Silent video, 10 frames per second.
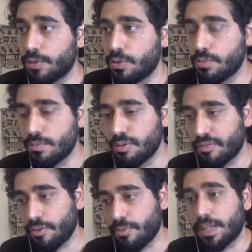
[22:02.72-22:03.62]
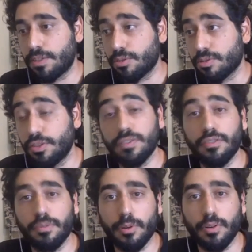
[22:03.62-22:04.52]
move from that sort of shift
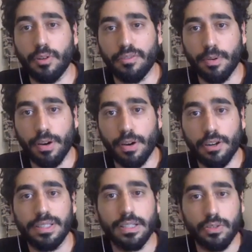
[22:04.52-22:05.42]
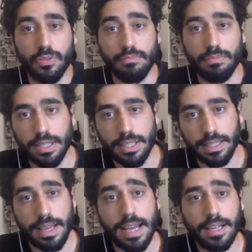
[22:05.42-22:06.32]
of priority to
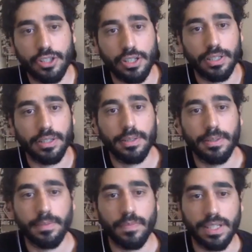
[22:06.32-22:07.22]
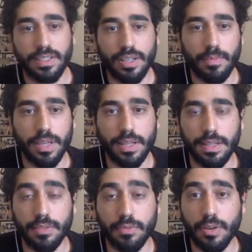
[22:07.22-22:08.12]
immediate action? That's something
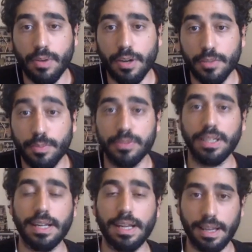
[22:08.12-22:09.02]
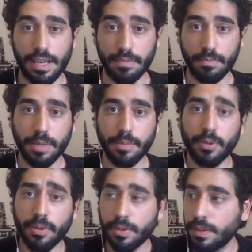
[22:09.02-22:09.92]
that requires both data and
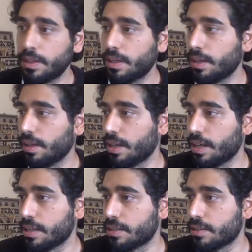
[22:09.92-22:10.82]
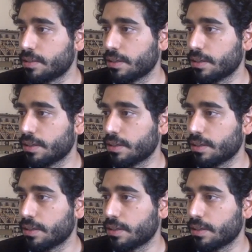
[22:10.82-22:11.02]
people. And